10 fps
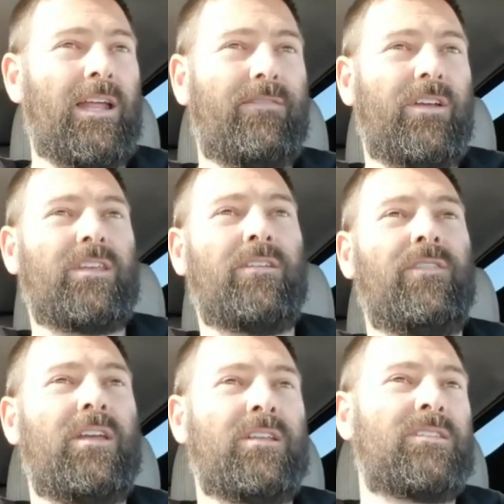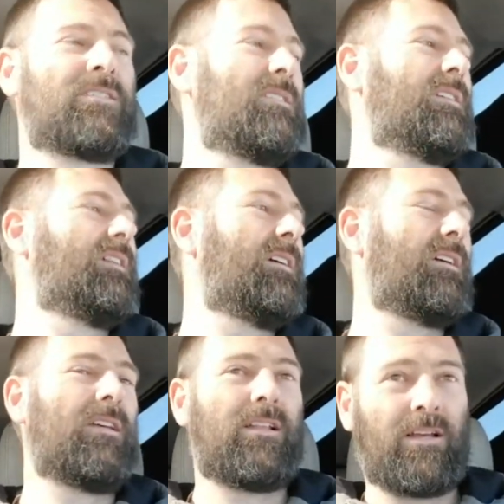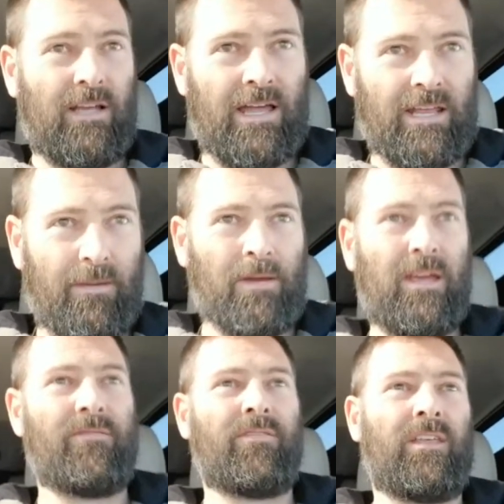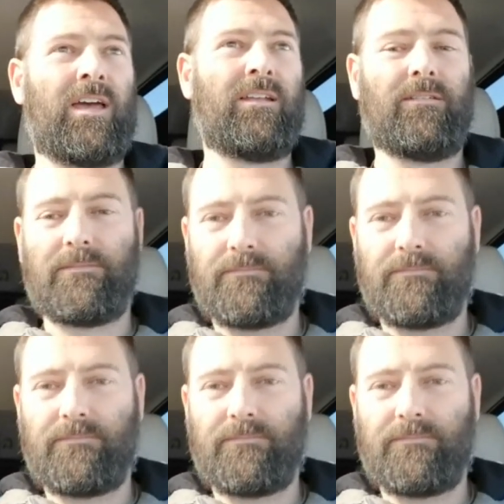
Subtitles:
A lot of inconvenience. Got to get paid for that.